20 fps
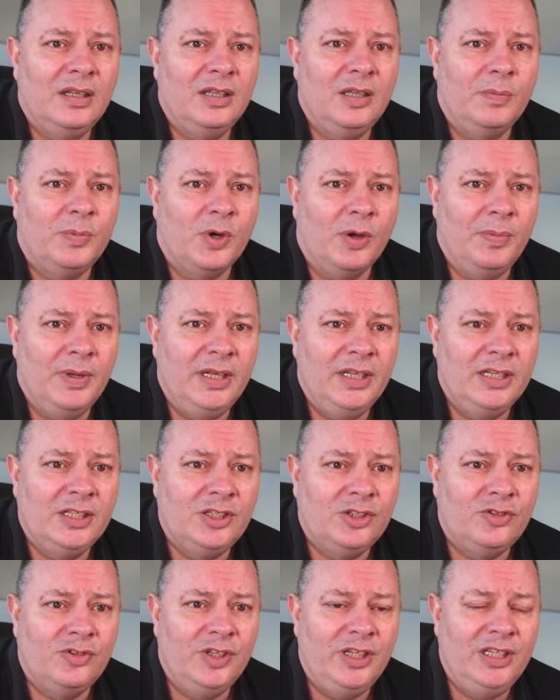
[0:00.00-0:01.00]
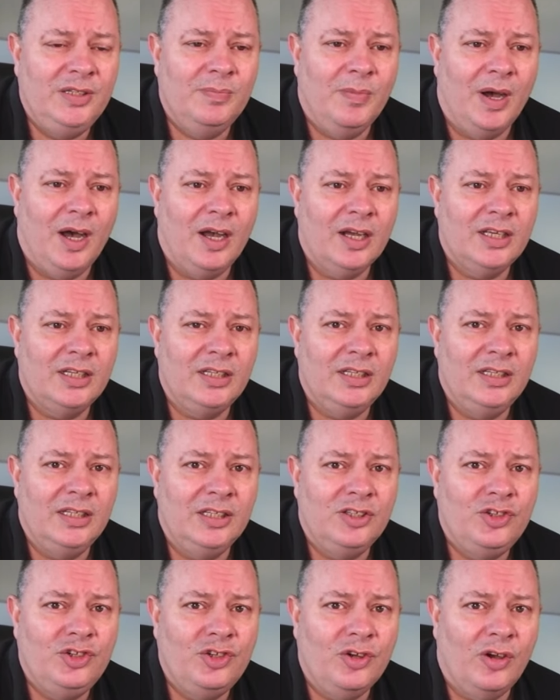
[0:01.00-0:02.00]
The prop industry's marketing
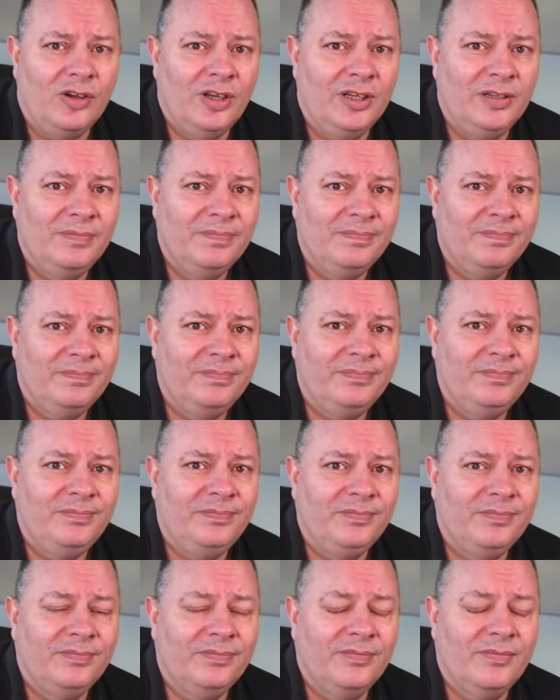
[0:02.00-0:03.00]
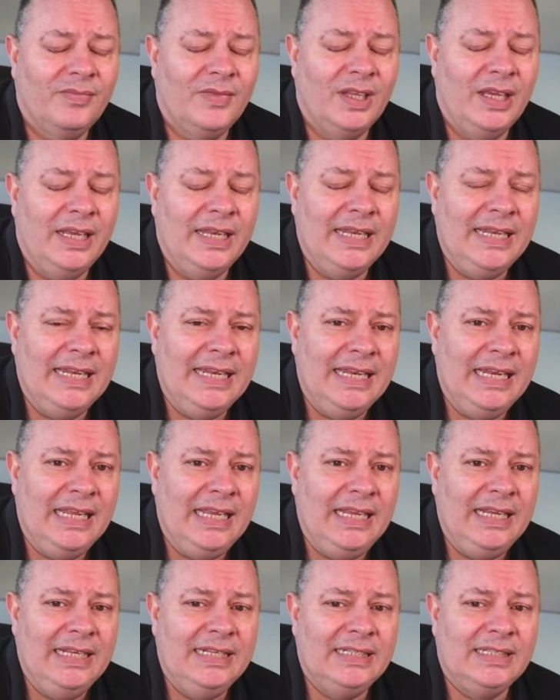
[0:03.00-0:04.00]
is shocking. It
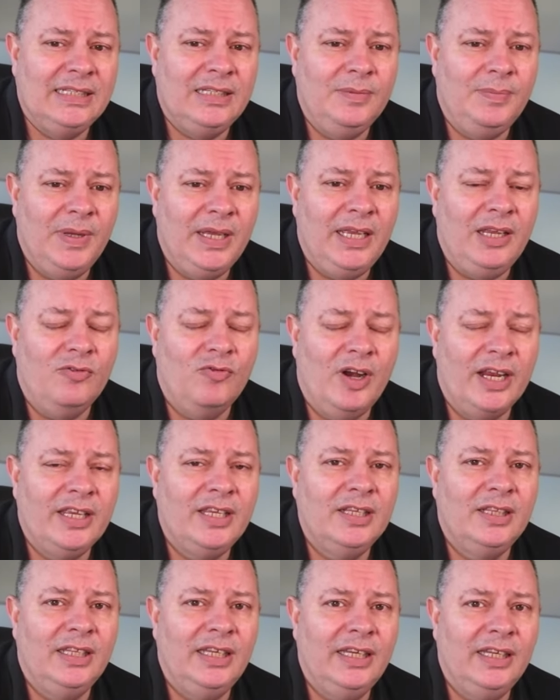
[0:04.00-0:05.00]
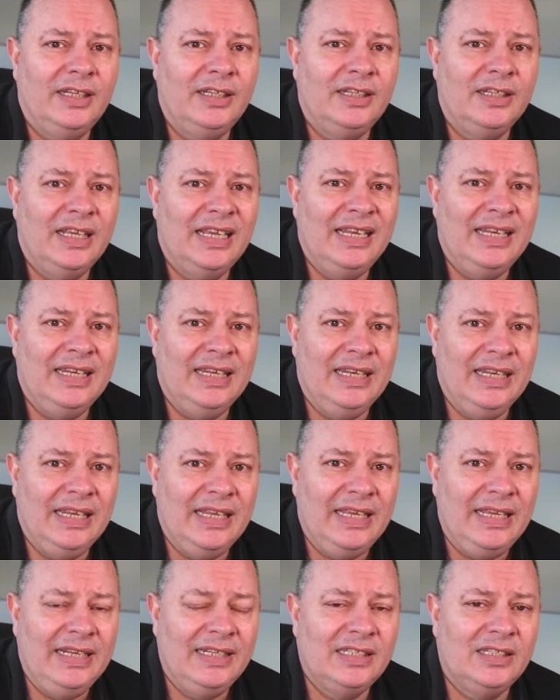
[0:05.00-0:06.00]
needs to be regulated. It
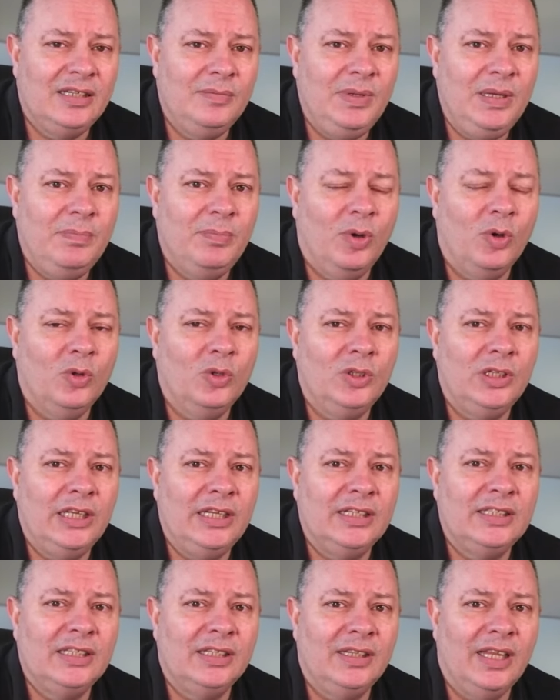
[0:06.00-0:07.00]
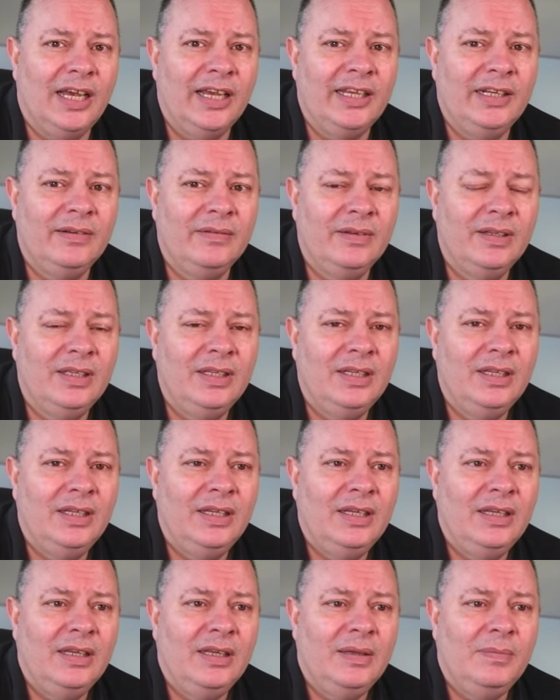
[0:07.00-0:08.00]
needs to be pulled into line
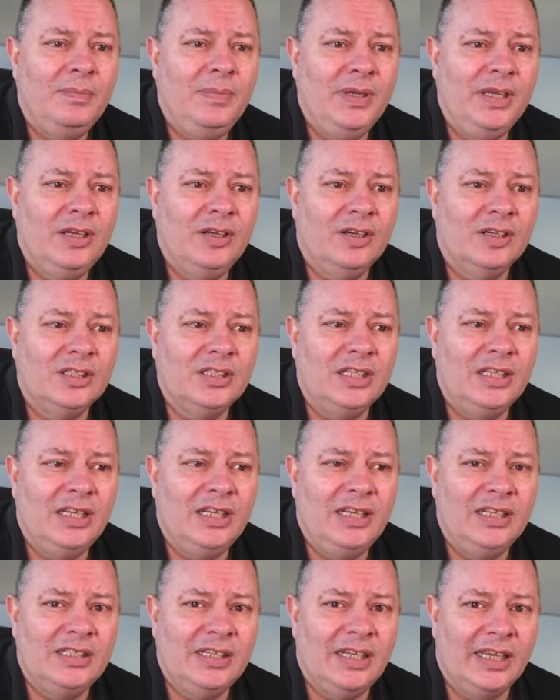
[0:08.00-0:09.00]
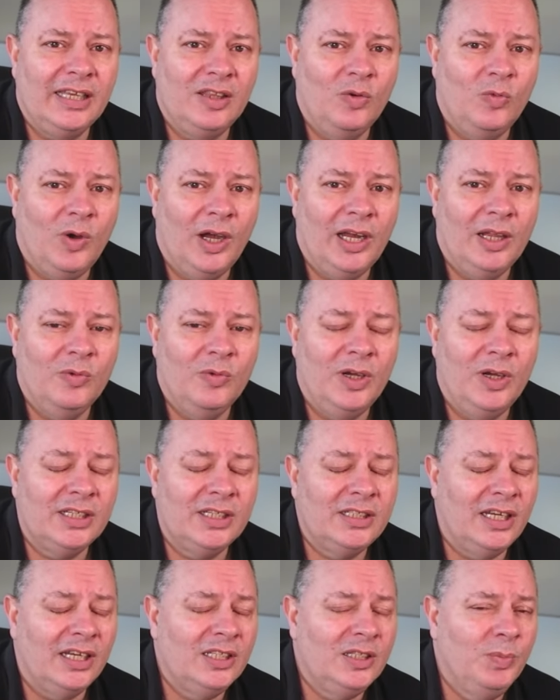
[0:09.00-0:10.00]
because it is like the Wild
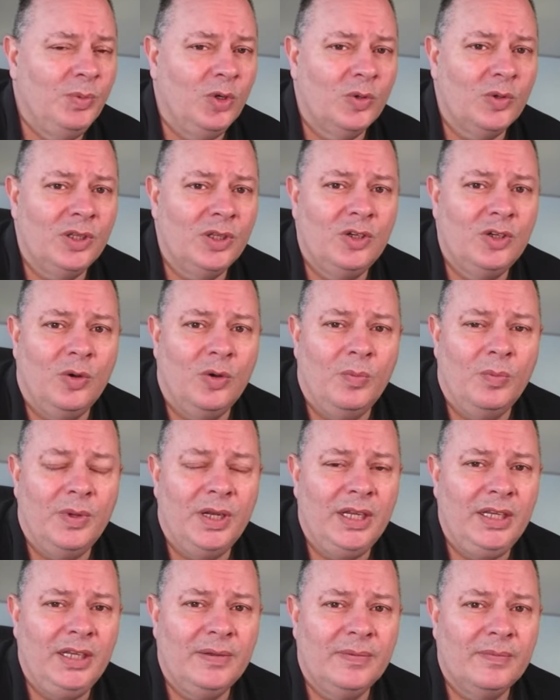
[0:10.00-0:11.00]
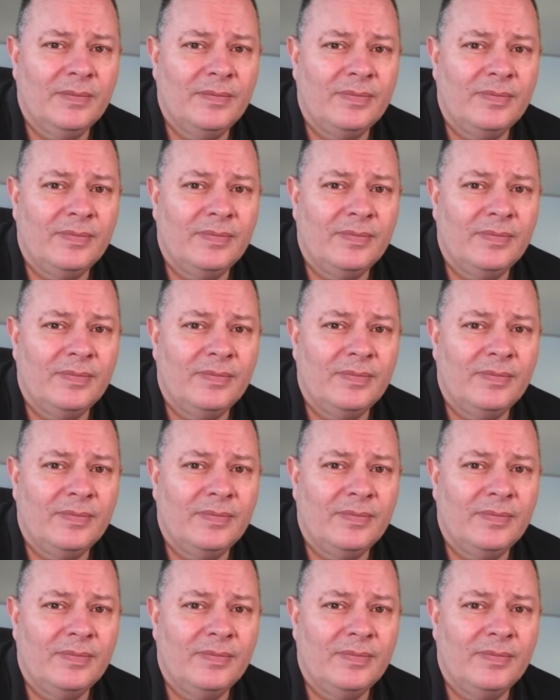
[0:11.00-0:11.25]
West. I spoke with a company